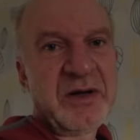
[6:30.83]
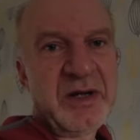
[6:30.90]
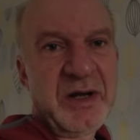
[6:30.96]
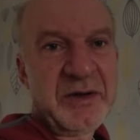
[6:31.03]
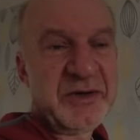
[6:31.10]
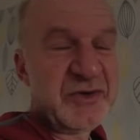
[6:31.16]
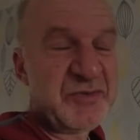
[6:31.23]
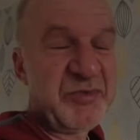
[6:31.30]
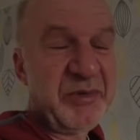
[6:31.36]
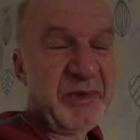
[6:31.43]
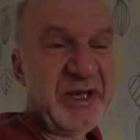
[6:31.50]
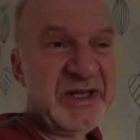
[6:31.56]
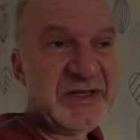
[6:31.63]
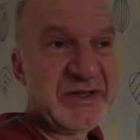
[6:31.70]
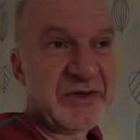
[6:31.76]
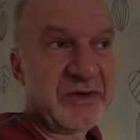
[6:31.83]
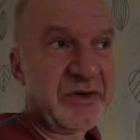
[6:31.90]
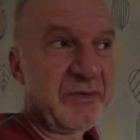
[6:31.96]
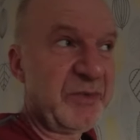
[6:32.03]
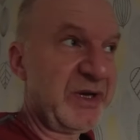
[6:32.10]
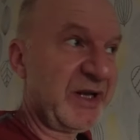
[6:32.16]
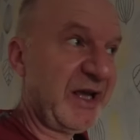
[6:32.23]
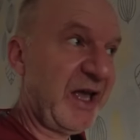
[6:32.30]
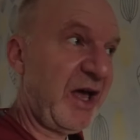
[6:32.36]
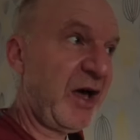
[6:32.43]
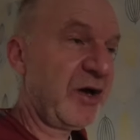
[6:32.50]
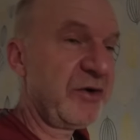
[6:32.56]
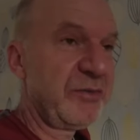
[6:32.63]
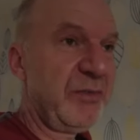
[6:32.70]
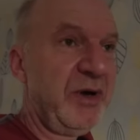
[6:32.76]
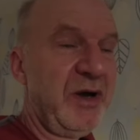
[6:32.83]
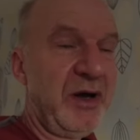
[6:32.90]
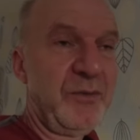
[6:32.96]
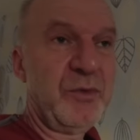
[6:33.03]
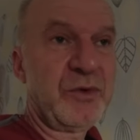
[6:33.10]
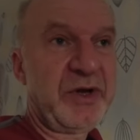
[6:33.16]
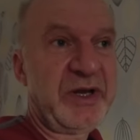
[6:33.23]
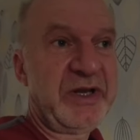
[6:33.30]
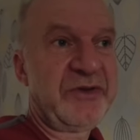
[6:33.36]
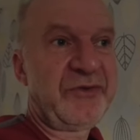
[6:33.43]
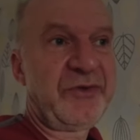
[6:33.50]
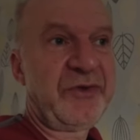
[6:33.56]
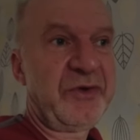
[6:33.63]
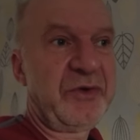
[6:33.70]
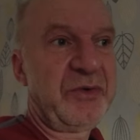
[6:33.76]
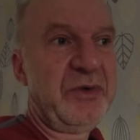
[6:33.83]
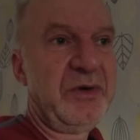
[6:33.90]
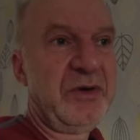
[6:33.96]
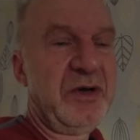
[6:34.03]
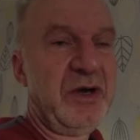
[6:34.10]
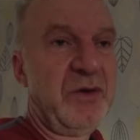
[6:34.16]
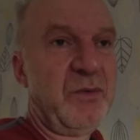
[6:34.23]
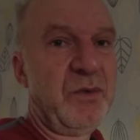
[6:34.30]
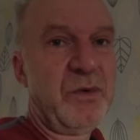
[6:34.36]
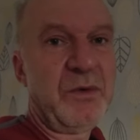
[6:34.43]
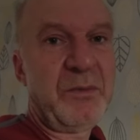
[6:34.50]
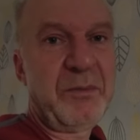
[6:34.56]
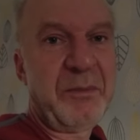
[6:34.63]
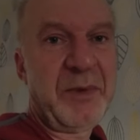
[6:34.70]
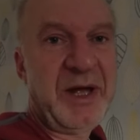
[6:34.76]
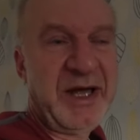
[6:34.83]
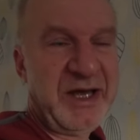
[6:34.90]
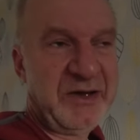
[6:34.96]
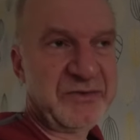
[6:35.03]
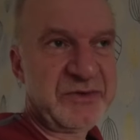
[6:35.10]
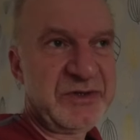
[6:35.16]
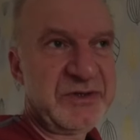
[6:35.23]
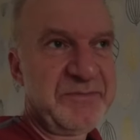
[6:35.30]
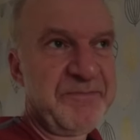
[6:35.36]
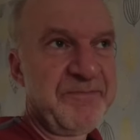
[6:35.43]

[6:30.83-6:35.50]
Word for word: and just put my heating on and when I get home I'm walking into a warm house